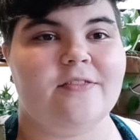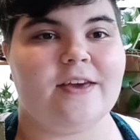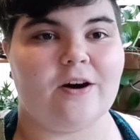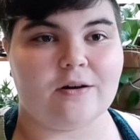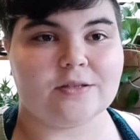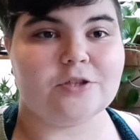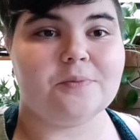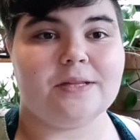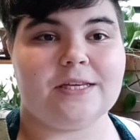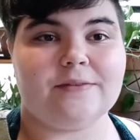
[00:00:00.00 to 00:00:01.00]
they also
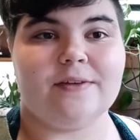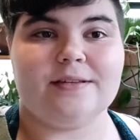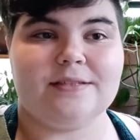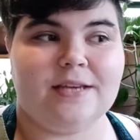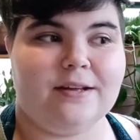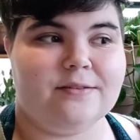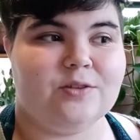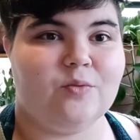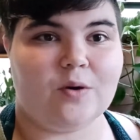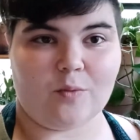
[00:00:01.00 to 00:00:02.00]
believed that
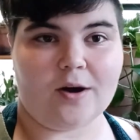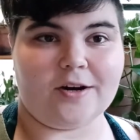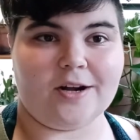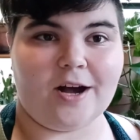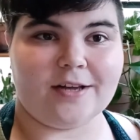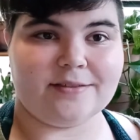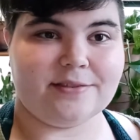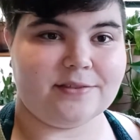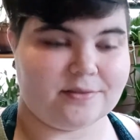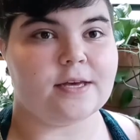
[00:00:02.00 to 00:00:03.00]
snails were water
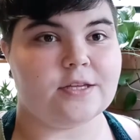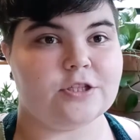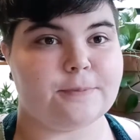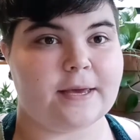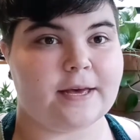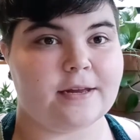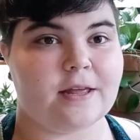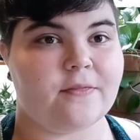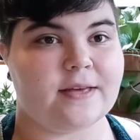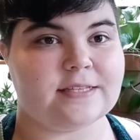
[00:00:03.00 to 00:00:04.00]
gods. In
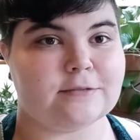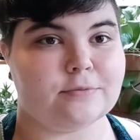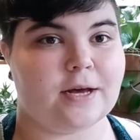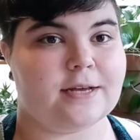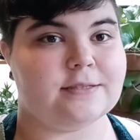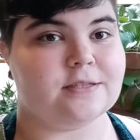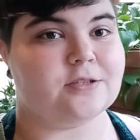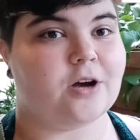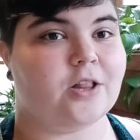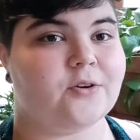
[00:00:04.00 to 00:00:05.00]
Japan, they symbolized
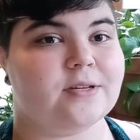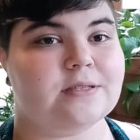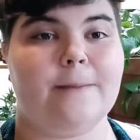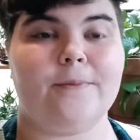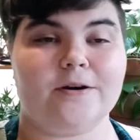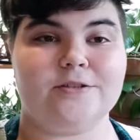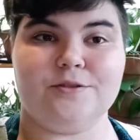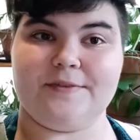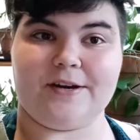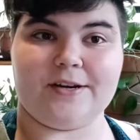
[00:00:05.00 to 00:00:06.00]
tolerance and
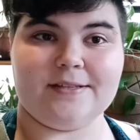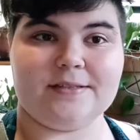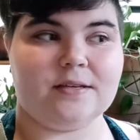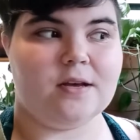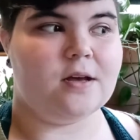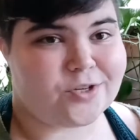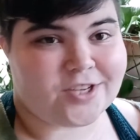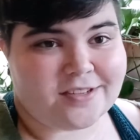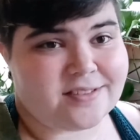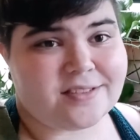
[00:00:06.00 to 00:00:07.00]
perseverance,
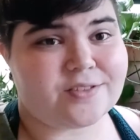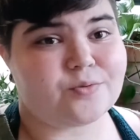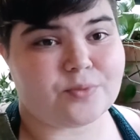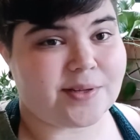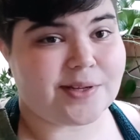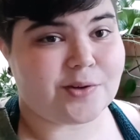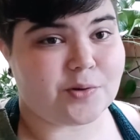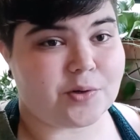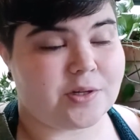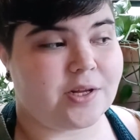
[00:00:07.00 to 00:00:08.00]
which I just think is really
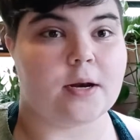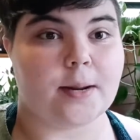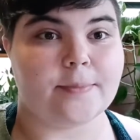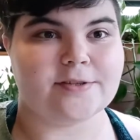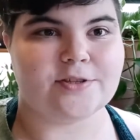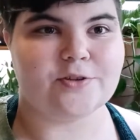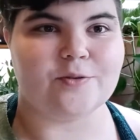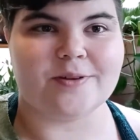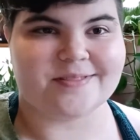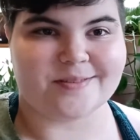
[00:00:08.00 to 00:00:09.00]
cool. Number
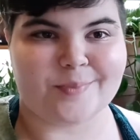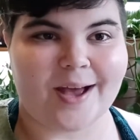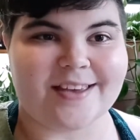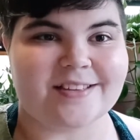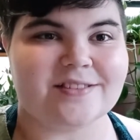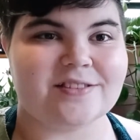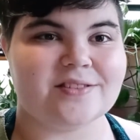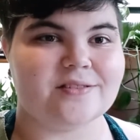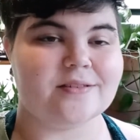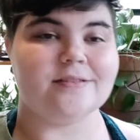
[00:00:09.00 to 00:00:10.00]
2, the
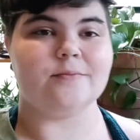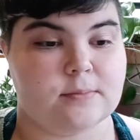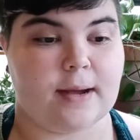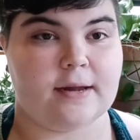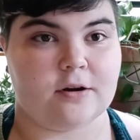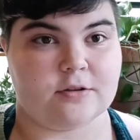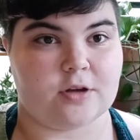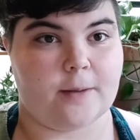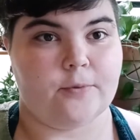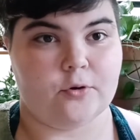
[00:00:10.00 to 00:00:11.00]
Mayans. The Mayan earth
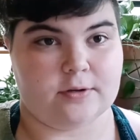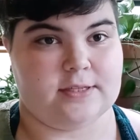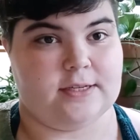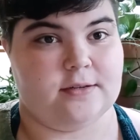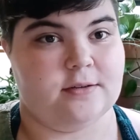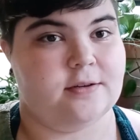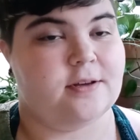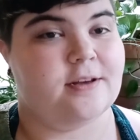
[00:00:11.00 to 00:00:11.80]
god Puatan.